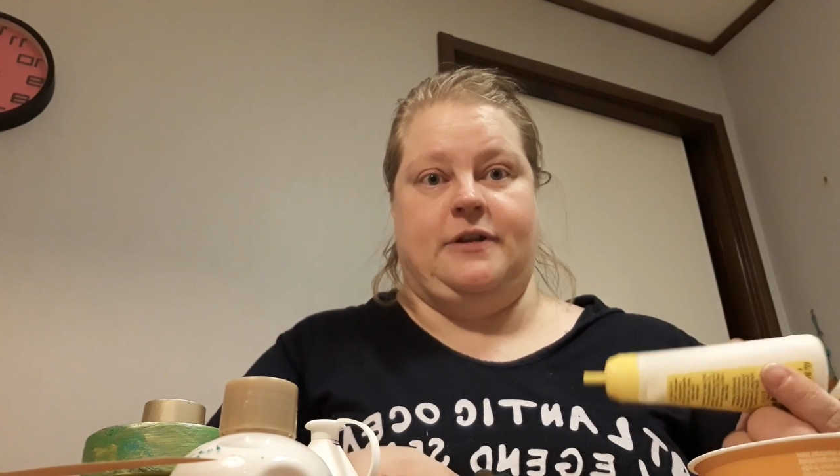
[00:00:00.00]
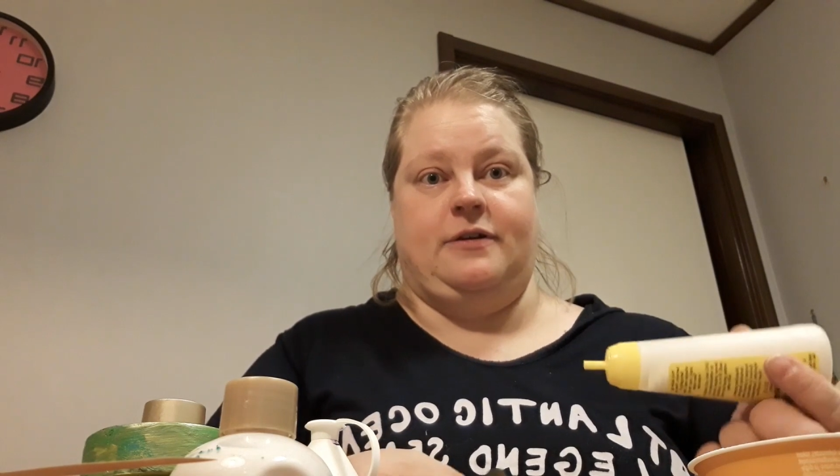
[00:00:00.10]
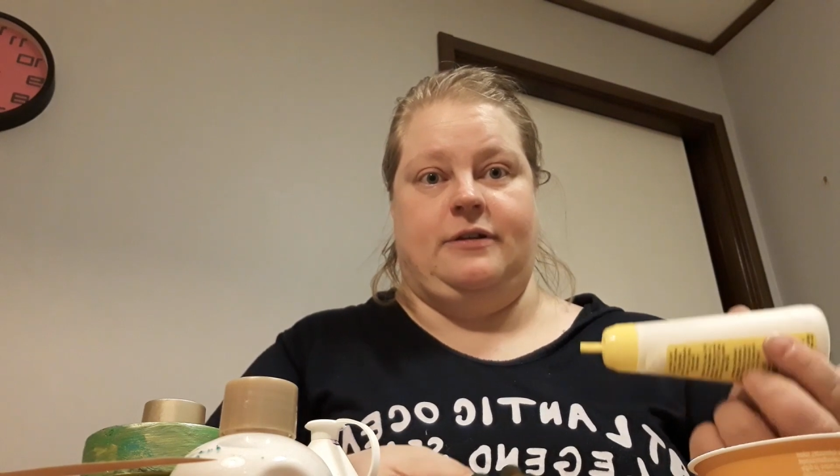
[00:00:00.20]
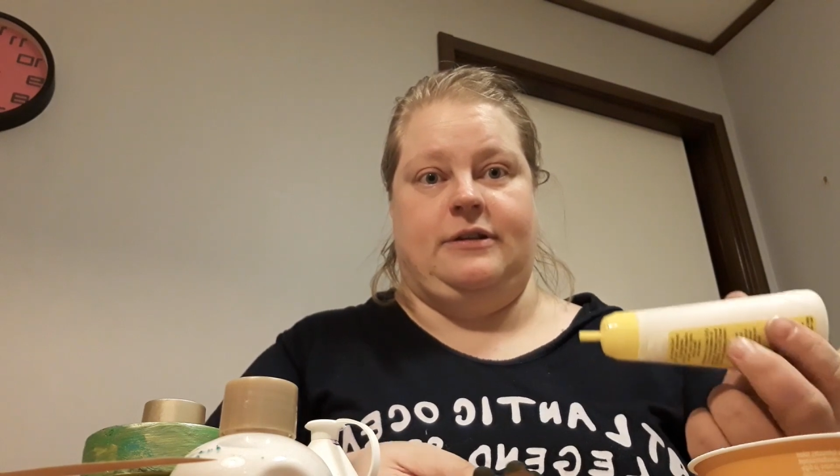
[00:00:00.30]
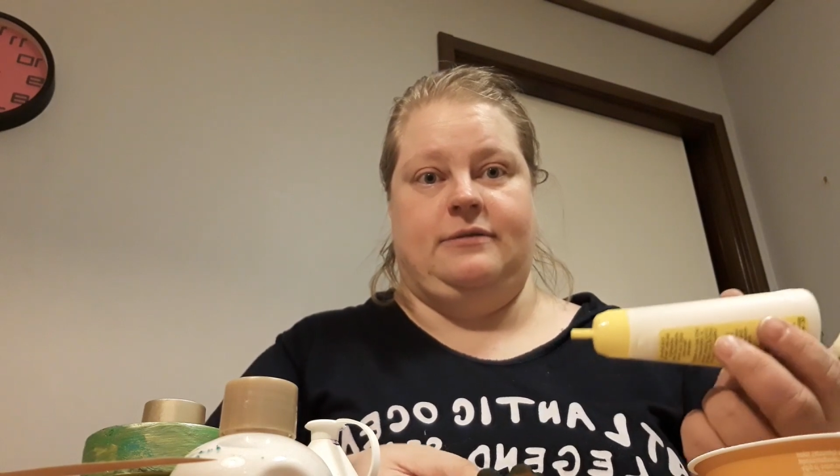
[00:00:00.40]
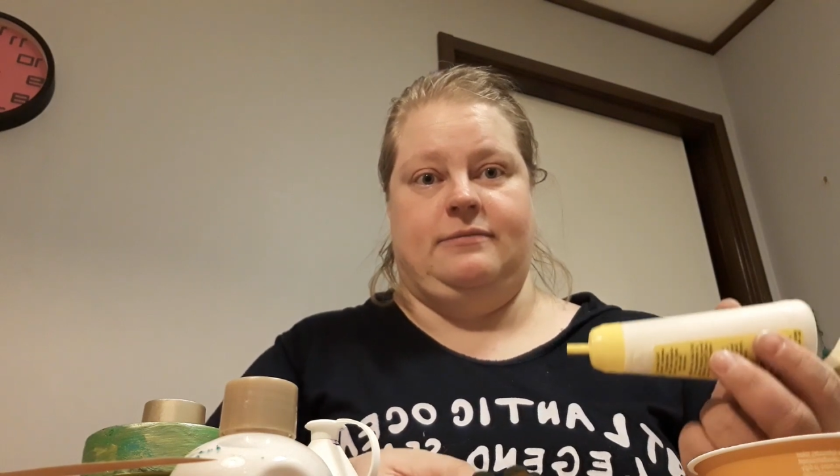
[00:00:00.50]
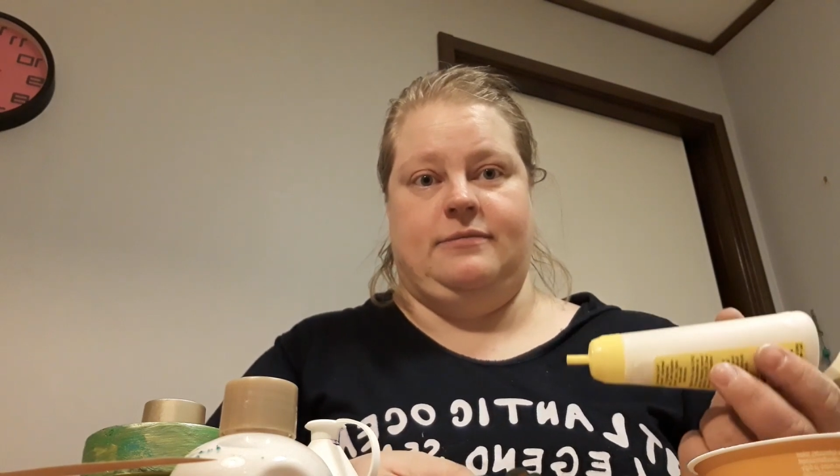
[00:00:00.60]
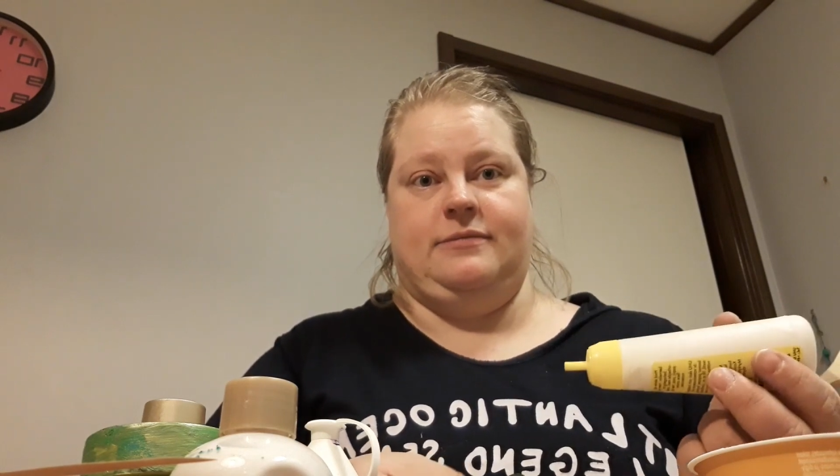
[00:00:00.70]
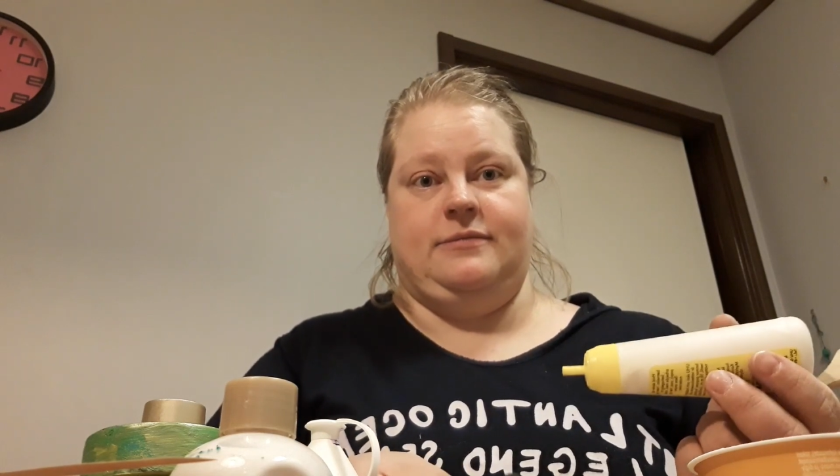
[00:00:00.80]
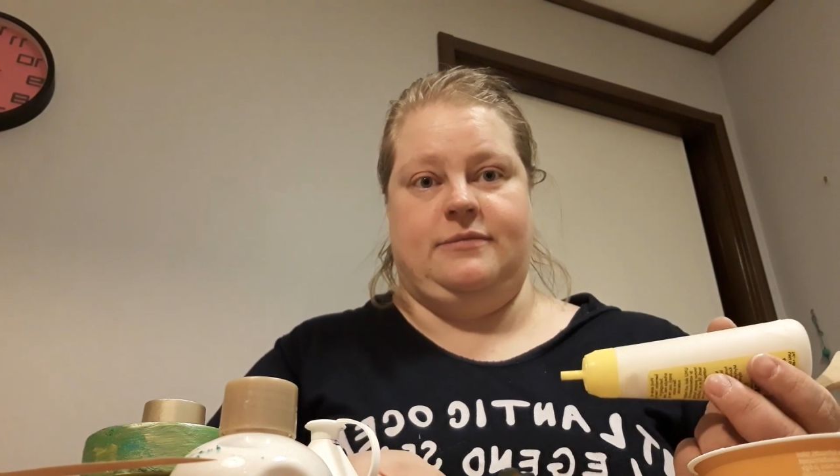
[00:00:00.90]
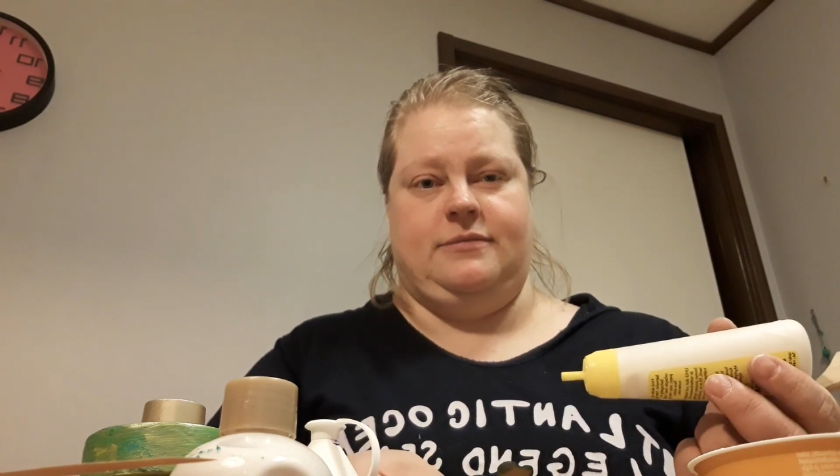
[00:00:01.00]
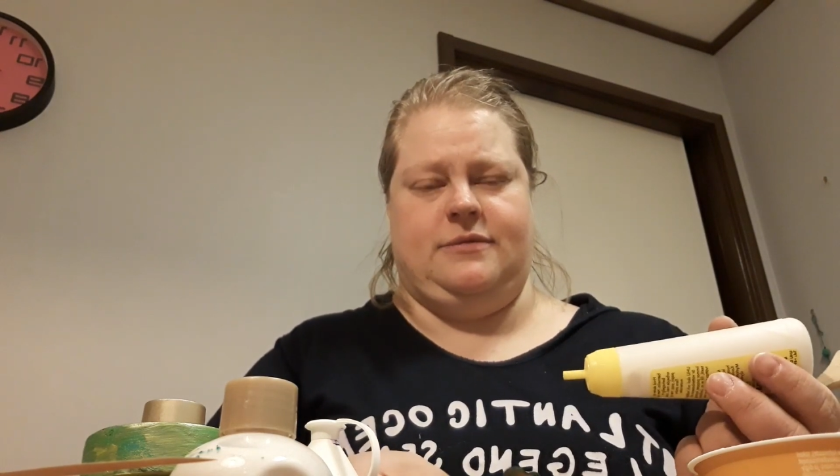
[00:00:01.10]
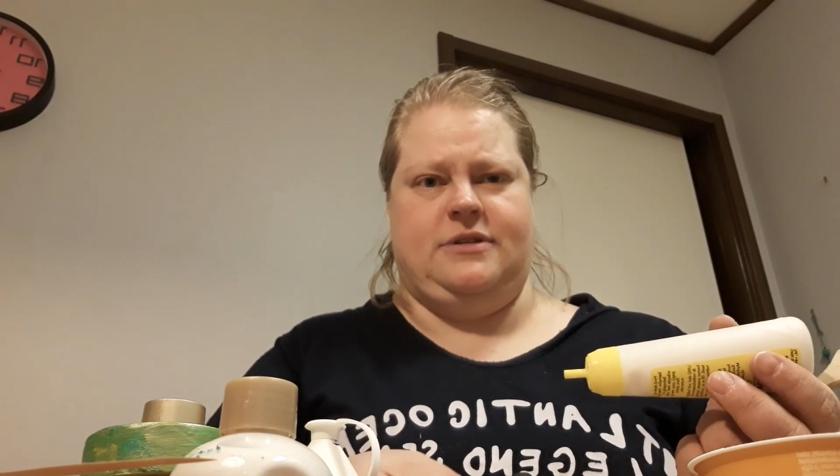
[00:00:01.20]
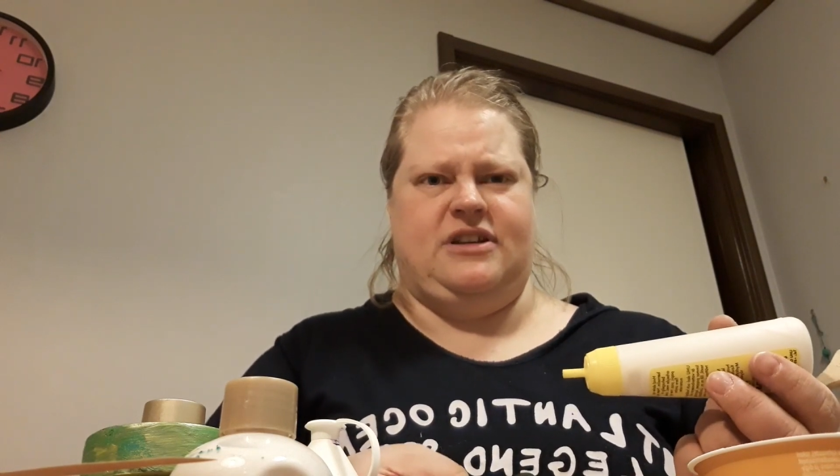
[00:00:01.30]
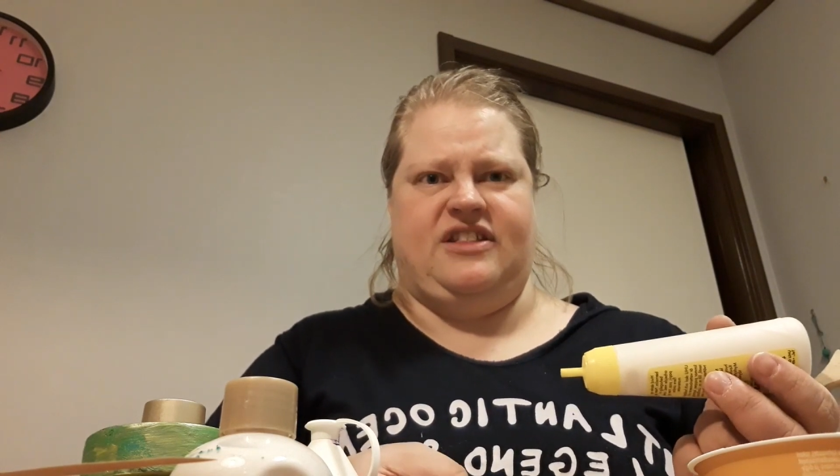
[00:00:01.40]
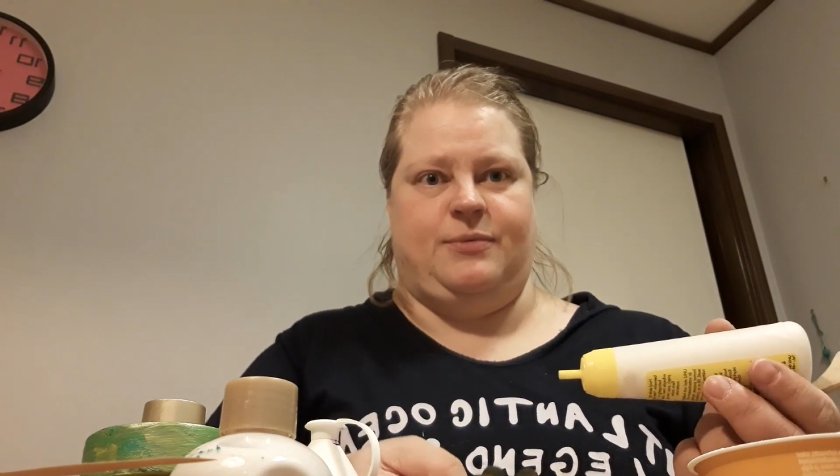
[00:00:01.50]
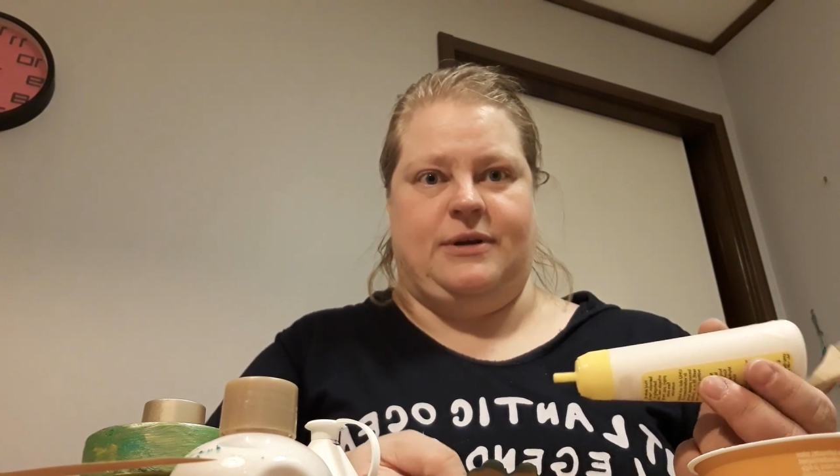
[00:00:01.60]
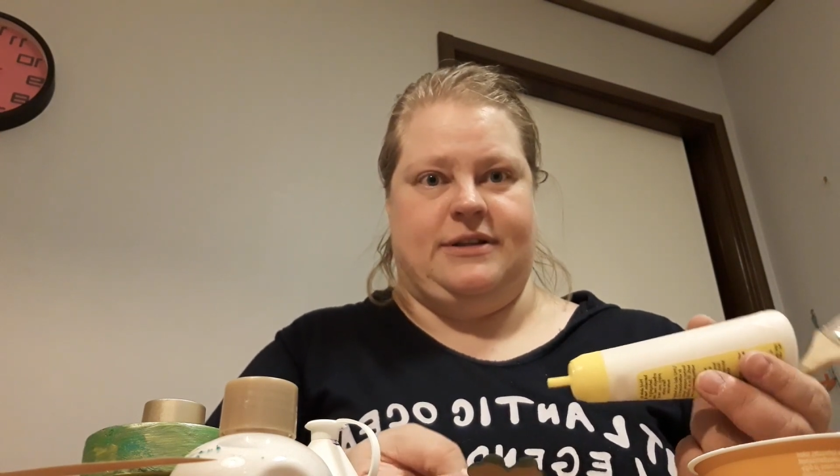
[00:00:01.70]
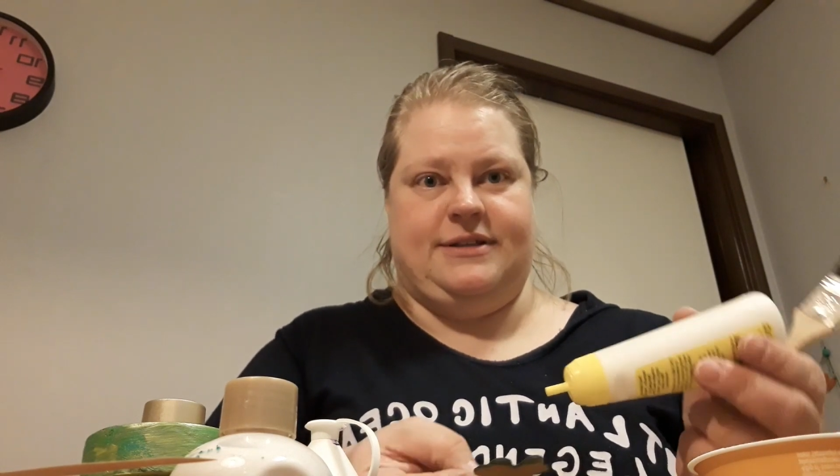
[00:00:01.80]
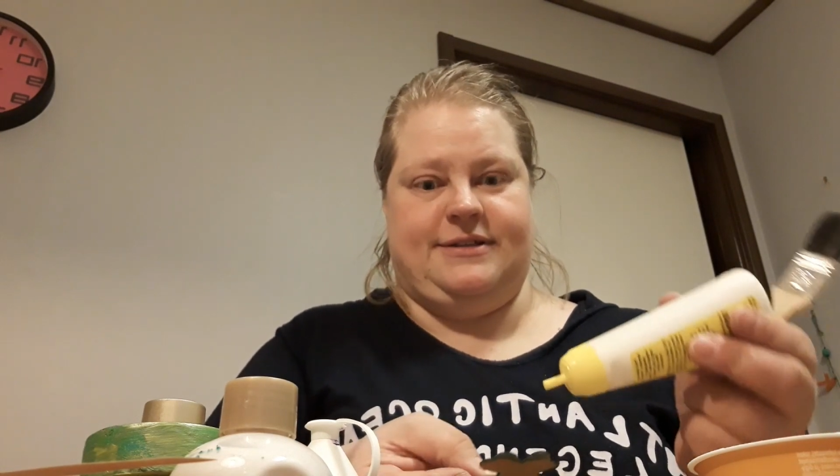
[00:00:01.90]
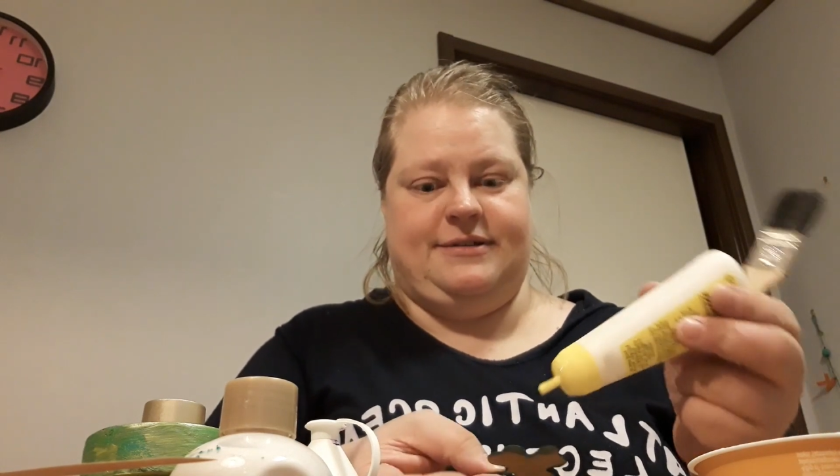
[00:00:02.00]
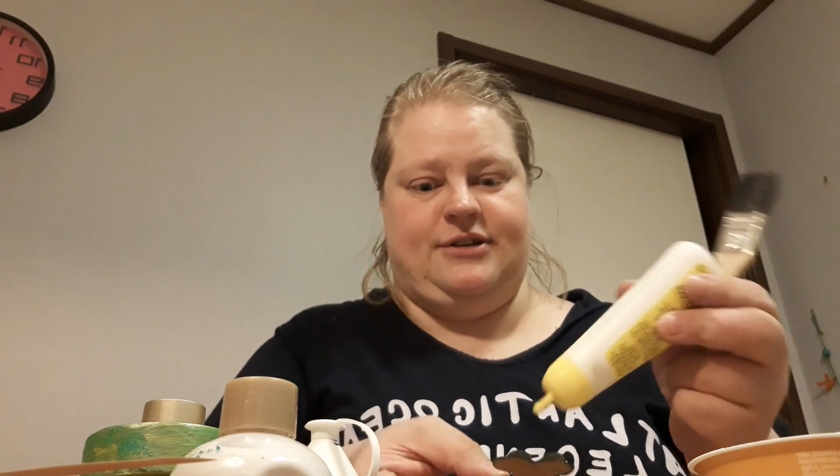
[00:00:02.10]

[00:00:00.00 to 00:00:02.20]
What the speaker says: on the other ones.